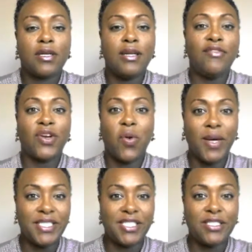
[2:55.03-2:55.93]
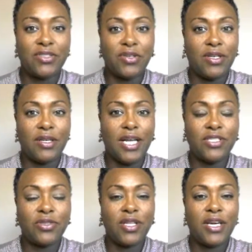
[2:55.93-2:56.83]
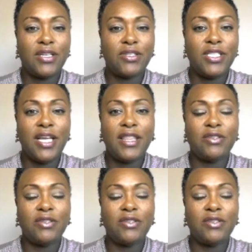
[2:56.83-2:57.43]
even questions or not sure they understand.